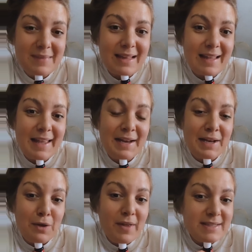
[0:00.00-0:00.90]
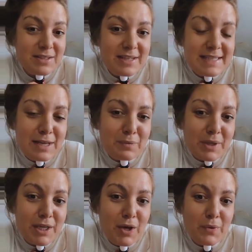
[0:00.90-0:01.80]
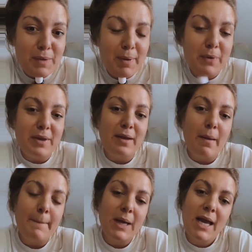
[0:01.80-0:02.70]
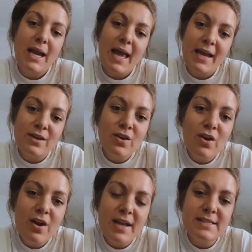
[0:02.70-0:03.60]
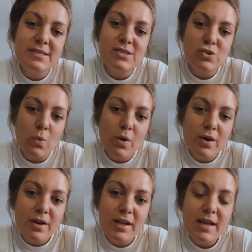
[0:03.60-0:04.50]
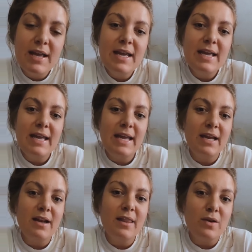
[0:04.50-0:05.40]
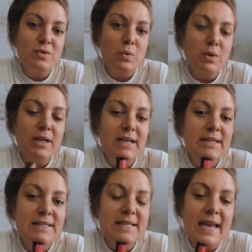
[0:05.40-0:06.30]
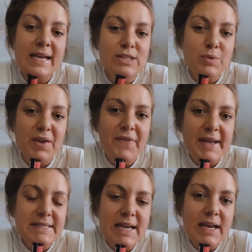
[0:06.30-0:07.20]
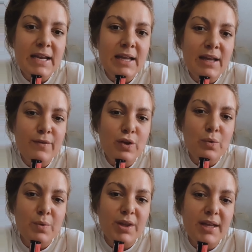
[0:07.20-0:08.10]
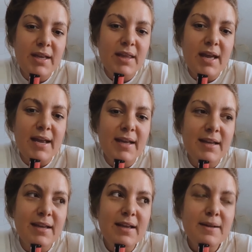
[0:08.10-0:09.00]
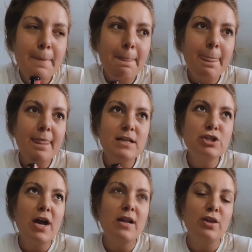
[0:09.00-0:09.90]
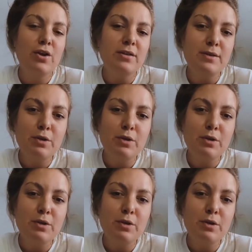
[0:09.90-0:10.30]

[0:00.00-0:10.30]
And I know that's going to sound really hokey pokey, but anger is stored in those organs, and it's really fascinating if you really try to learn a little bit